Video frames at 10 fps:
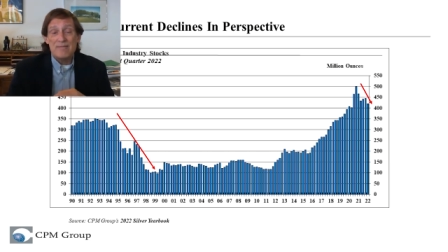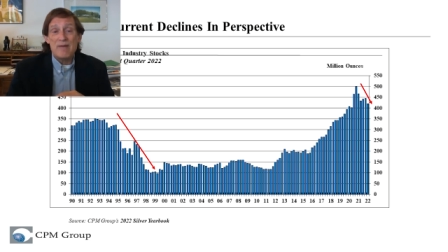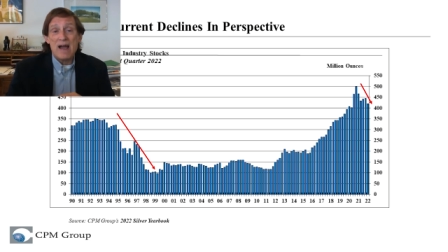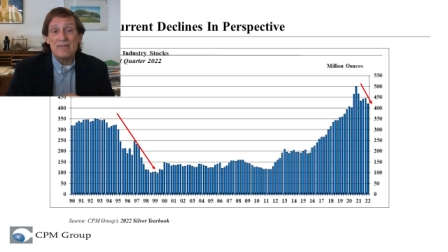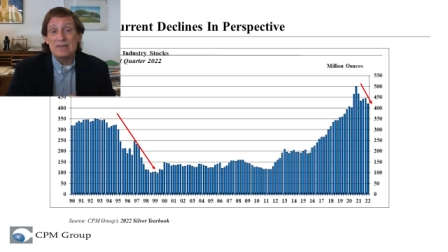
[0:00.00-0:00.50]

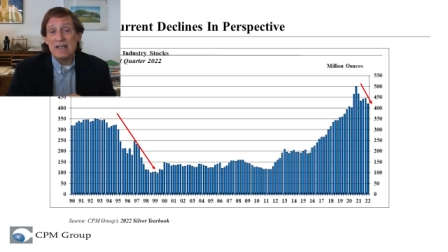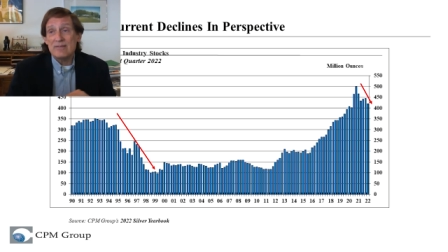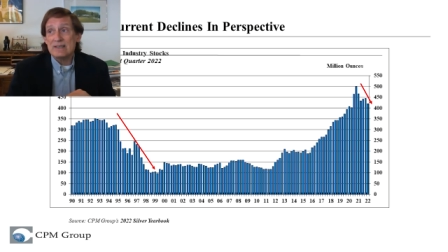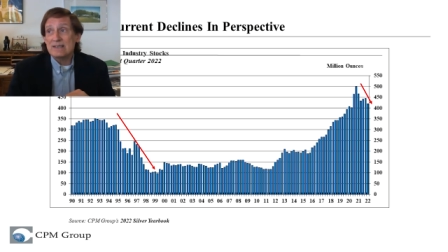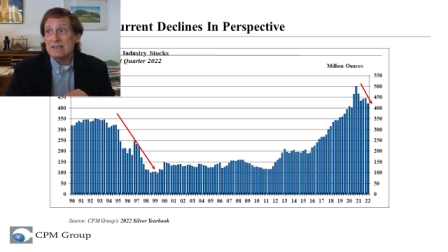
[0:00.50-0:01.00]
Five
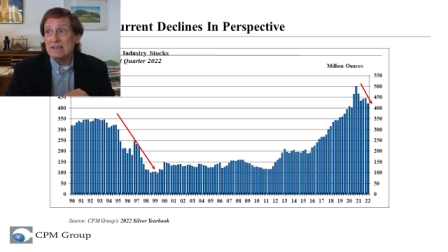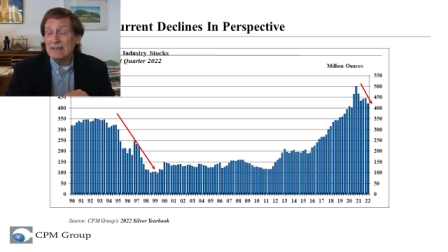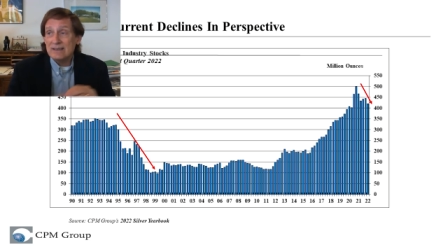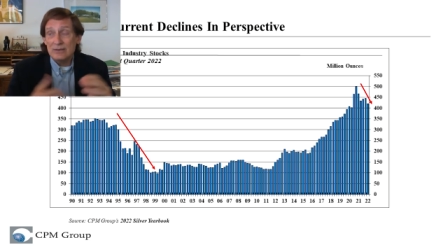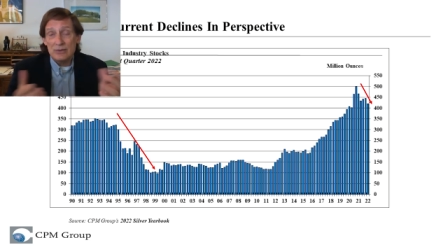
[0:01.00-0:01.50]
sevenths,
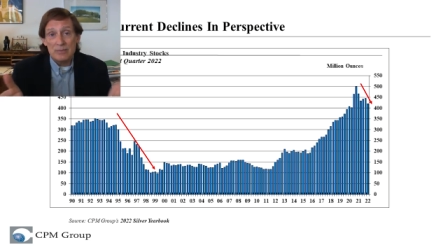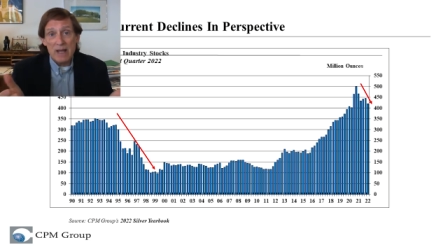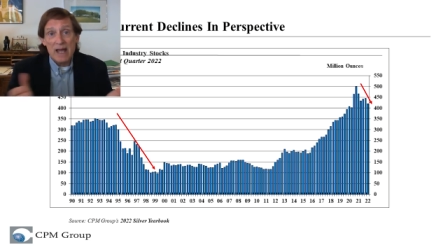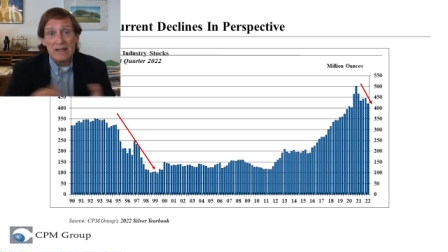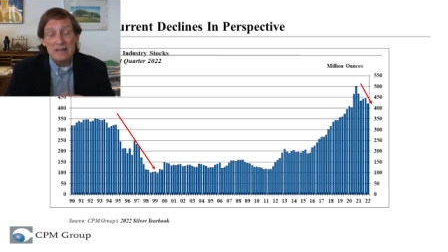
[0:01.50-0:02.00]
uh, do the
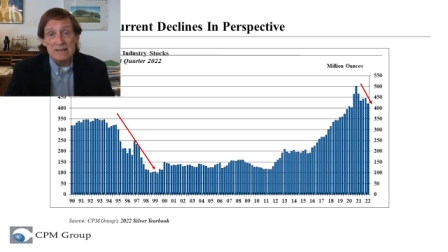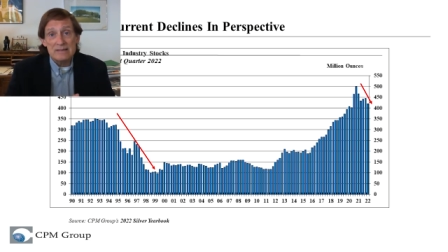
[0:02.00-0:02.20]
math,